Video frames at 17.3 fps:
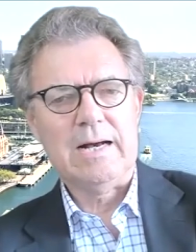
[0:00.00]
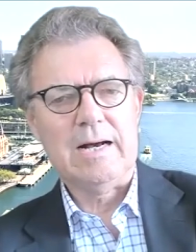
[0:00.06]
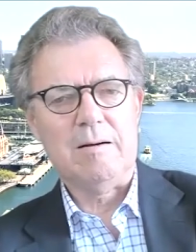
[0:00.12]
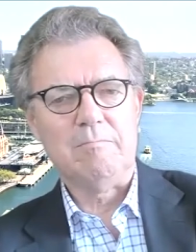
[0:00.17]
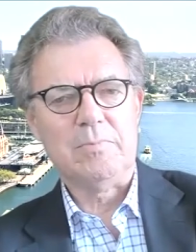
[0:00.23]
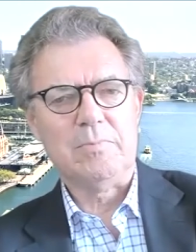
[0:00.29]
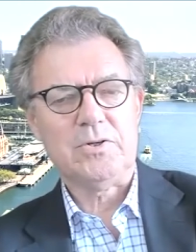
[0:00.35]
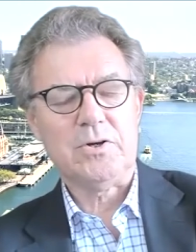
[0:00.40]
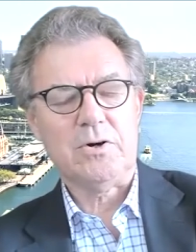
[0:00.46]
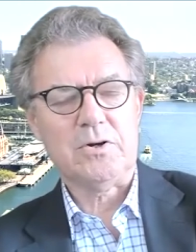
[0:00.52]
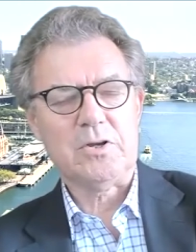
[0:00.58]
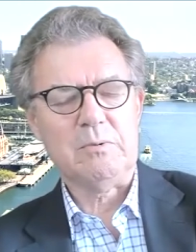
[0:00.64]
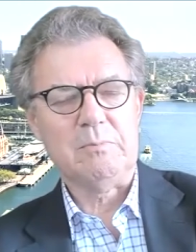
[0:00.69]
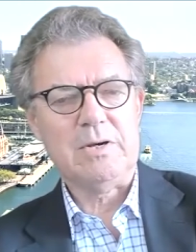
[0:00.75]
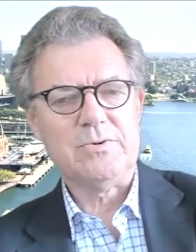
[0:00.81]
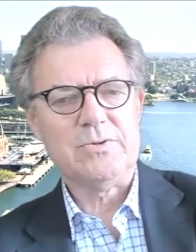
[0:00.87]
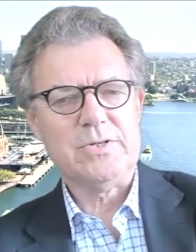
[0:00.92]
Um, but
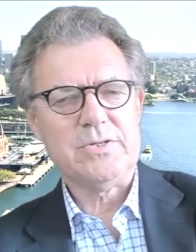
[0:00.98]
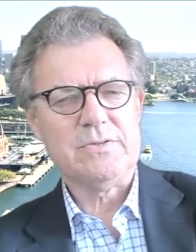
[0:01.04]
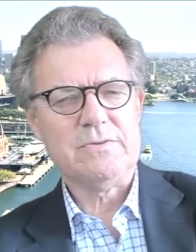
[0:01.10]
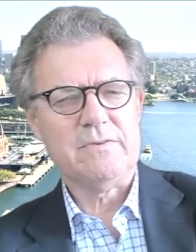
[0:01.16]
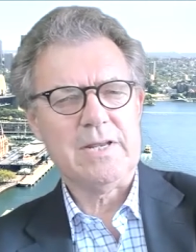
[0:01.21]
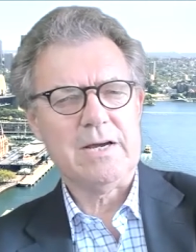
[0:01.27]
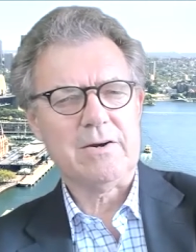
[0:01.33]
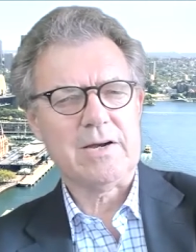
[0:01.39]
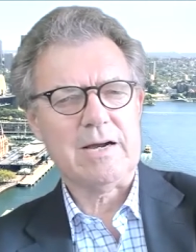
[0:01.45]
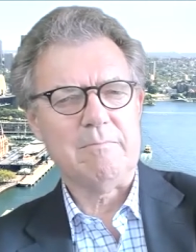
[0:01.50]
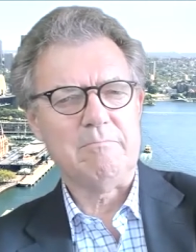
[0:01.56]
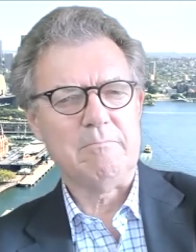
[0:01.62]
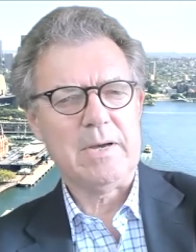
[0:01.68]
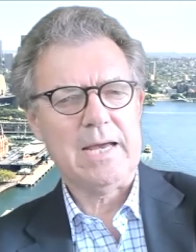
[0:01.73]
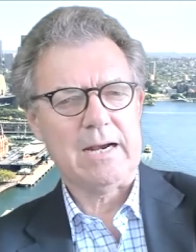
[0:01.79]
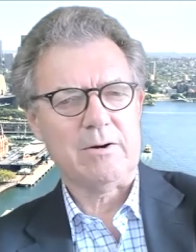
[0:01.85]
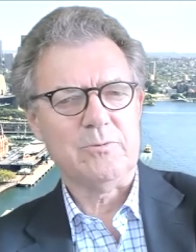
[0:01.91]
documentaries have now
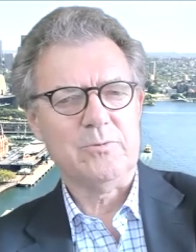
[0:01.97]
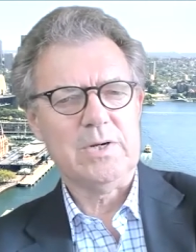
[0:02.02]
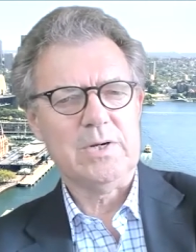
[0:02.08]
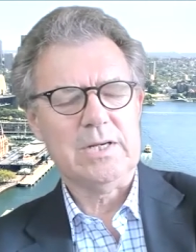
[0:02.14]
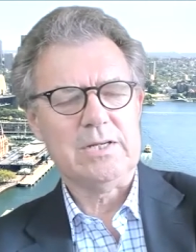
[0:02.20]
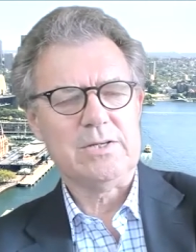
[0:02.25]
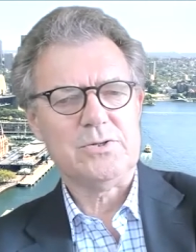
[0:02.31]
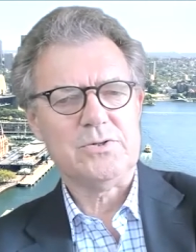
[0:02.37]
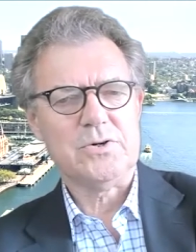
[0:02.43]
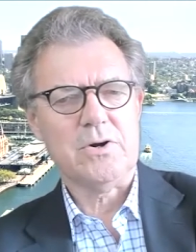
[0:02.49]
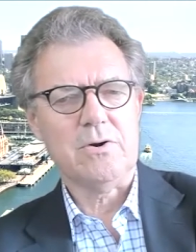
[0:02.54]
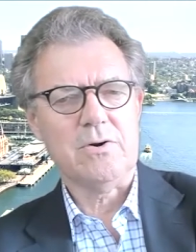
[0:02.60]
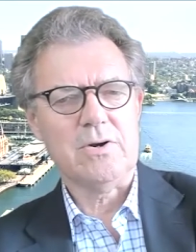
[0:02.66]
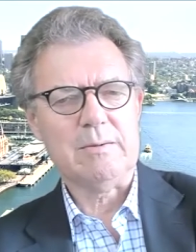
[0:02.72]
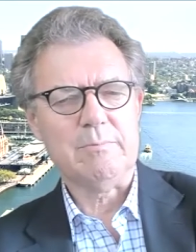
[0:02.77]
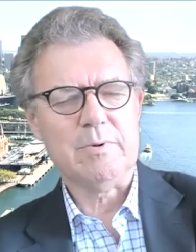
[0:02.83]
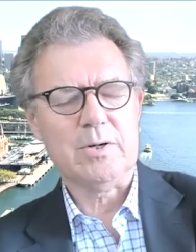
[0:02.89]
come back really
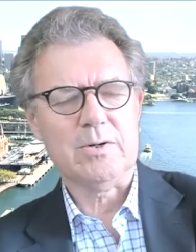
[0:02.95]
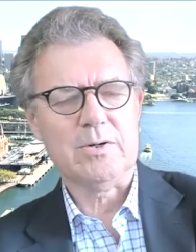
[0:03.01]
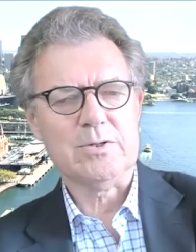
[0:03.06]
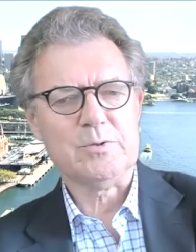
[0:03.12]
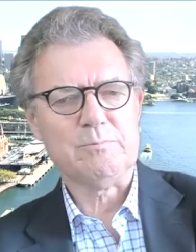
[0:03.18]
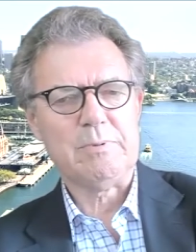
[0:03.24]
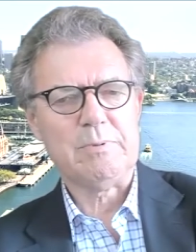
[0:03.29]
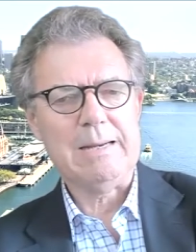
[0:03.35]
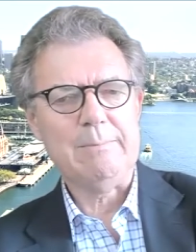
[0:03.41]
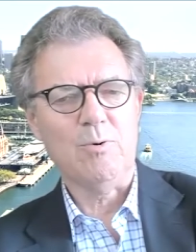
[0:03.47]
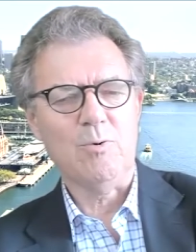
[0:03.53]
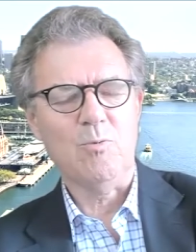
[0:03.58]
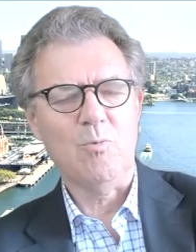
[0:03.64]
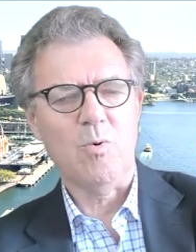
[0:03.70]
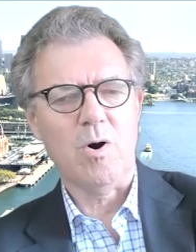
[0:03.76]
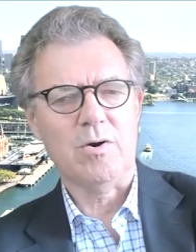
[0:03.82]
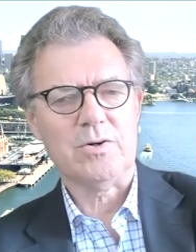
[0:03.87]
strongly because people
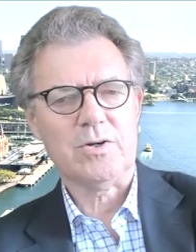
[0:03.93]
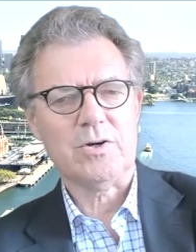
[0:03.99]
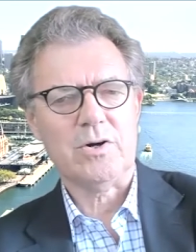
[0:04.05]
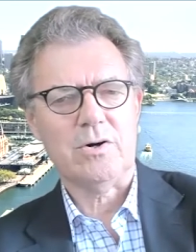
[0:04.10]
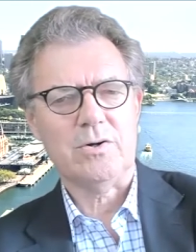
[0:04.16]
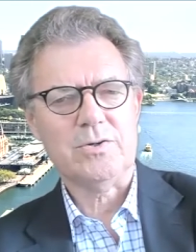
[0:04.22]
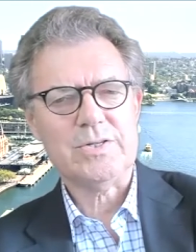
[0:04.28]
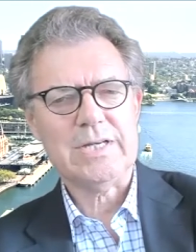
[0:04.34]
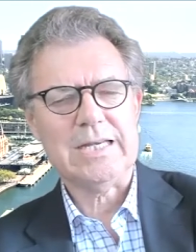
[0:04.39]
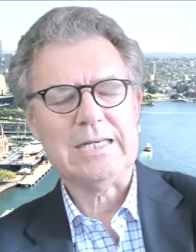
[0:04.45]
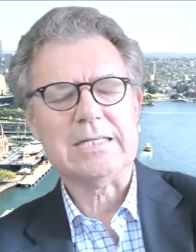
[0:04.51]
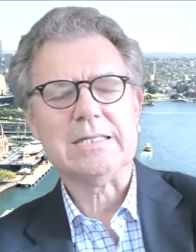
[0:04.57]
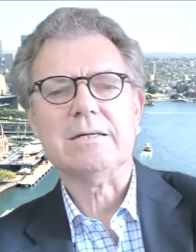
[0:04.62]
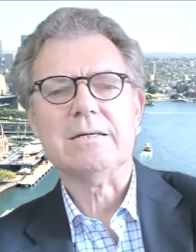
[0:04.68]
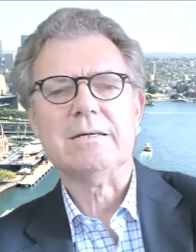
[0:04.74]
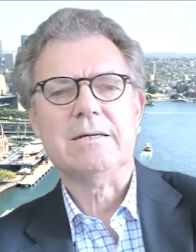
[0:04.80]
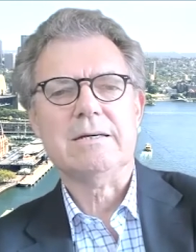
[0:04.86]
want content